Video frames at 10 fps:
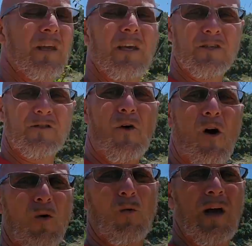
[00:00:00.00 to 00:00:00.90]
it is
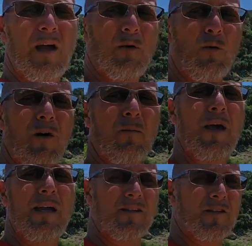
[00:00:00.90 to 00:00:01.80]
far away. But what
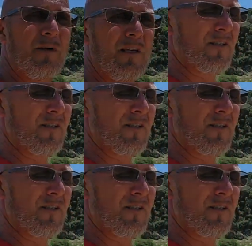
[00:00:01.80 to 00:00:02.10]
amazes me